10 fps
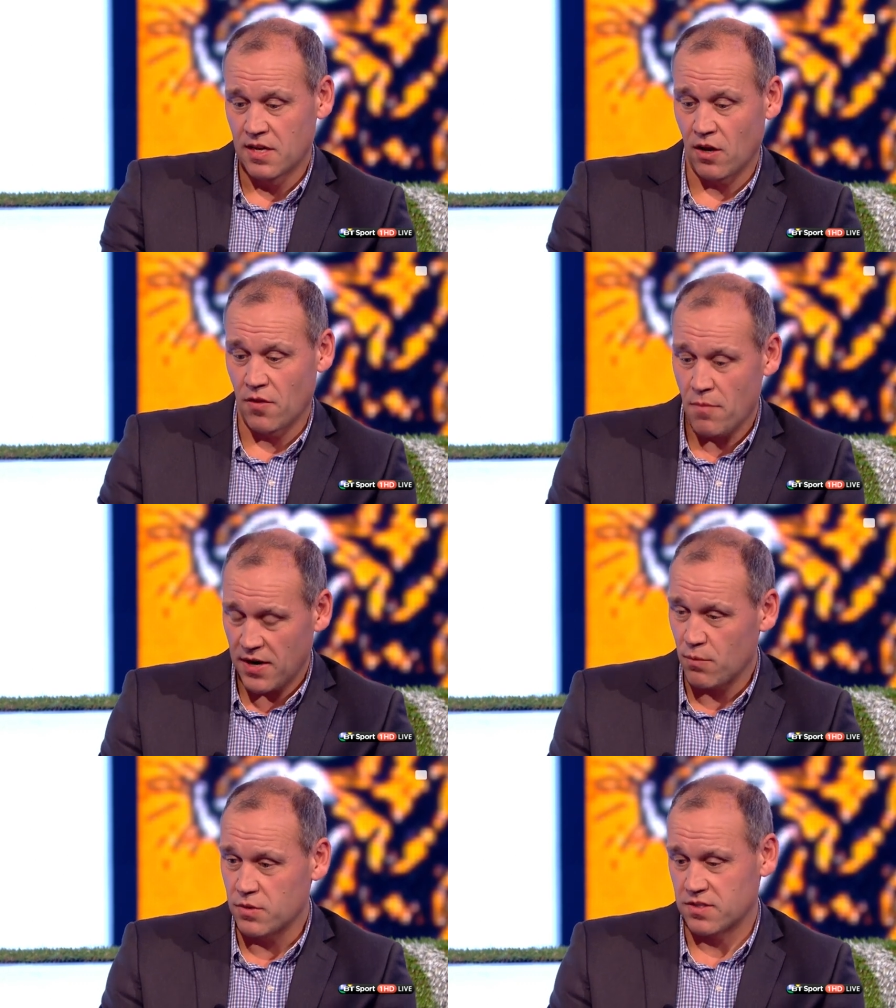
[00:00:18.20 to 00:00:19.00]
You know, the
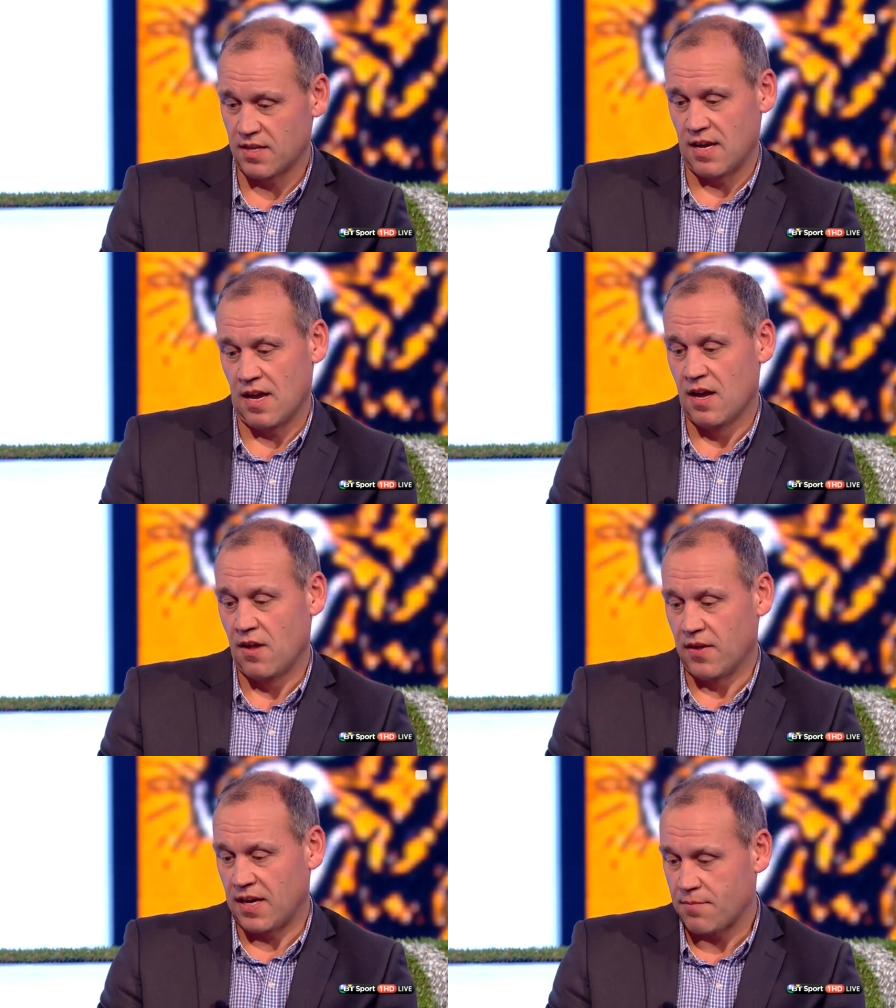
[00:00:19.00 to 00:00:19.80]
money was there.
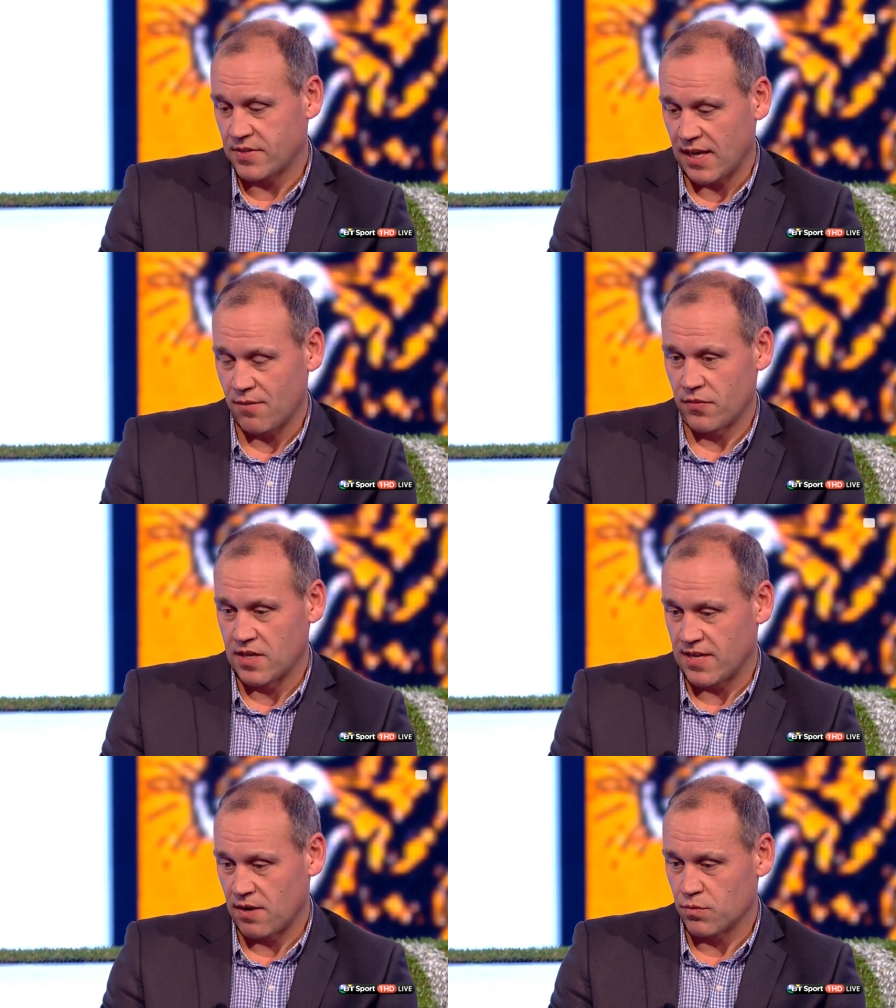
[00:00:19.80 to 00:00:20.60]
They kept telling everyone the
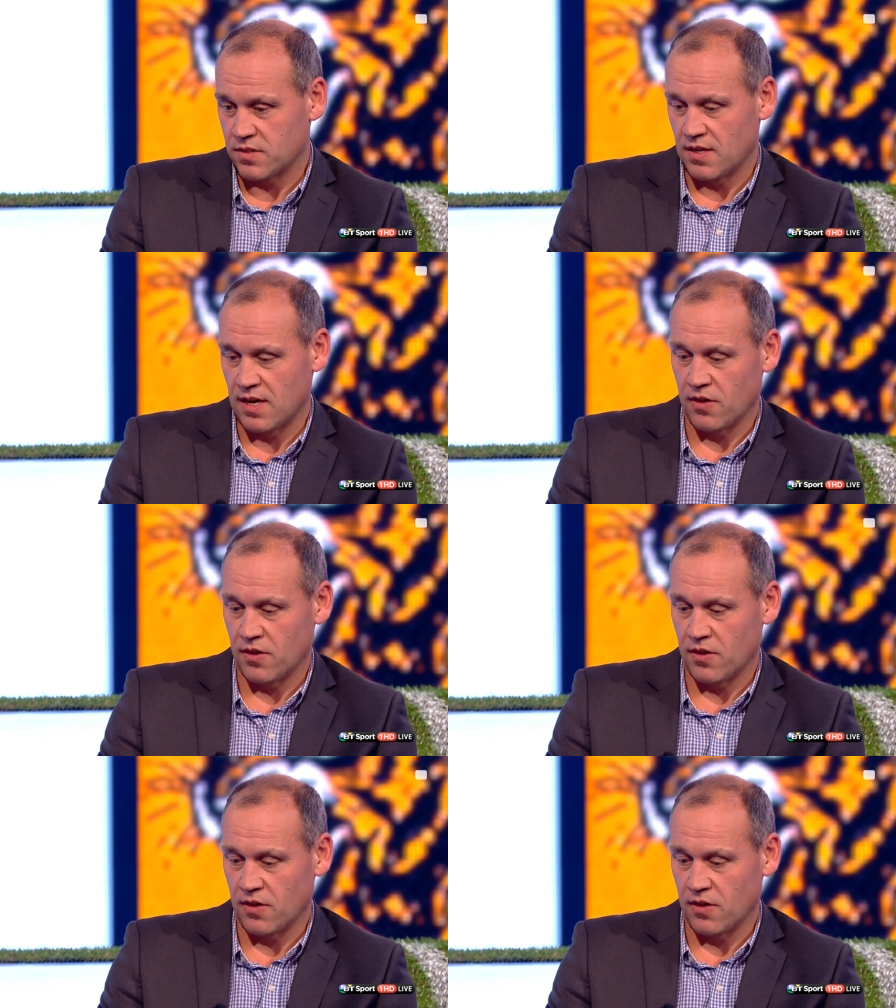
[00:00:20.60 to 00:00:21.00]
intent was there.